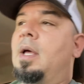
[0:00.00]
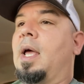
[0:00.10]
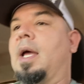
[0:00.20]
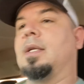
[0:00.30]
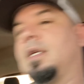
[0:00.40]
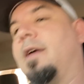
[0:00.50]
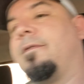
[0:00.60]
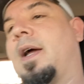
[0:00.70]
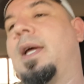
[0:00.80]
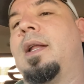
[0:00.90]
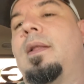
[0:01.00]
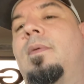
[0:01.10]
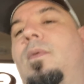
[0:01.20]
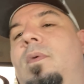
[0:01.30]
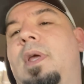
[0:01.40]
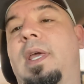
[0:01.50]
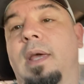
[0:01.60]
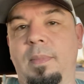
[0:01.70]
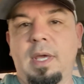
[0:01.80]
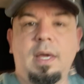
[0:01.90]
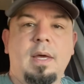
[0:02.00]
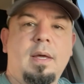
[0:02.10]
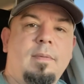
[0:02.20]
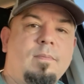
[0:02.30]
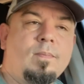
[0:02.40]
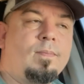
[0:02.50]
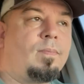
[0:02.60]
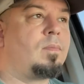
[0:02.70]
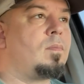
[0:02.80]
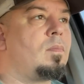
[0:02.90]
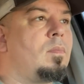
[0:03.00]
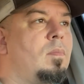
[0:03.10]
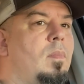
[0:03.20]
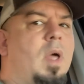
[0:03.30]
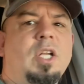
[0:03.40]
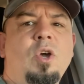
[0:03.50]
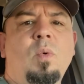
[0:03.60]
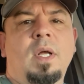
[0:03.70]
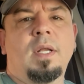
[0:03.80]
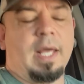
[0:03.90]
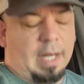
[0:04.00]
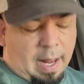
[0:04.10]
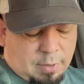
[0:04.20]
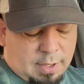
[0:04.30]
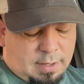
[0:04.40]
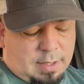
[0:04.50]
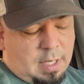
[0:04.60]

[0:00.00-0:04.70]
and see if I can get me a new one. And I just